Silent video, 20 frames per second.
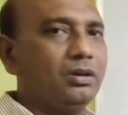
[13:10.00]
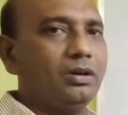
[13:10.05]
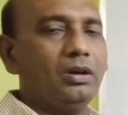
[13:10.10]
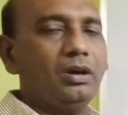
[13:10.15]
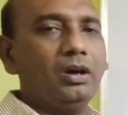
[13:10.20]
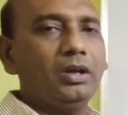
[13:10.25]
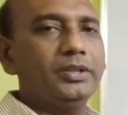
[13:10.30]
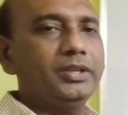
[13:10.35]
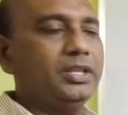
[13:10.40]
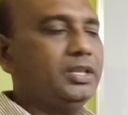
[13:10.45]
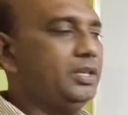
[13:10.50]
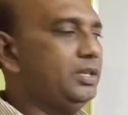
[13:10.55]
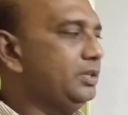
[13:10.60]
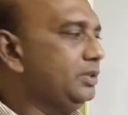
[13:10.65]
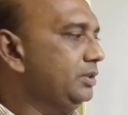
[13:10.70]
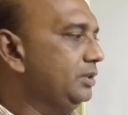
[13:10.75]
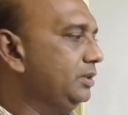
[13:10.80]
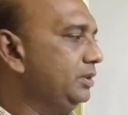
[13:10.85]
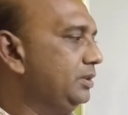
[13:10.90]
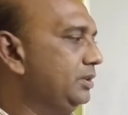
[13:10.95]
on the
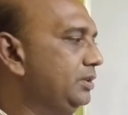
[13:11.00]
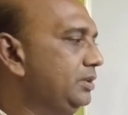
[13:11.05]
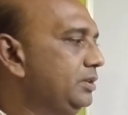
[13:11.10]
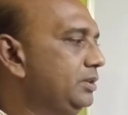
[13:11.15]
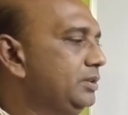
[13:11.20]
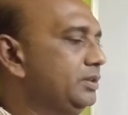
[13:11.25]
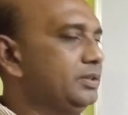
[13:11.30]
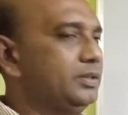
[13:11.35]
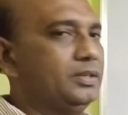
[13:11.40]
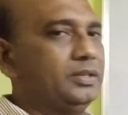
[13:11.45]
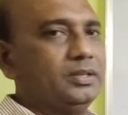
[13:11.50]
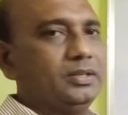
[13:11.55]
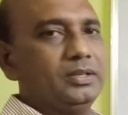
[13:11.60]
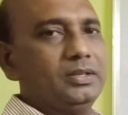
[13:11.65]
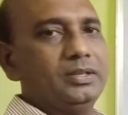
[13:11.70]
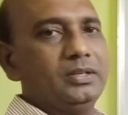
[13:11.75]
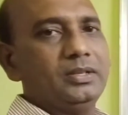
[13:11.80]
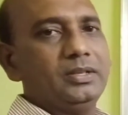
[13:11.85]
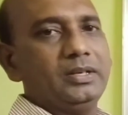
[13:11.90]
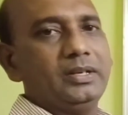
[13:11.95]

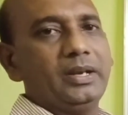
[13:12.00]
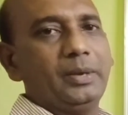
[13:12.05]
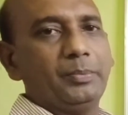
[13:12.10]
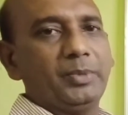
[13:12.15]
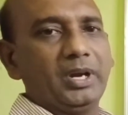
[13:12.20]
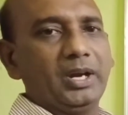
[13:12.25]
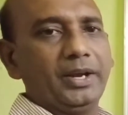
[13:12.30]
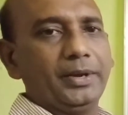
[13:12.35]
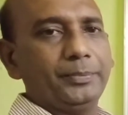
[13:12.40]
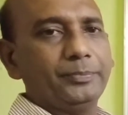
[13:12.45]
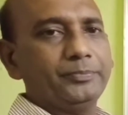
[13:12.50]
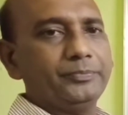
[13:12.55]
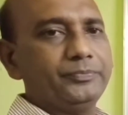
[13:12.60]
number line.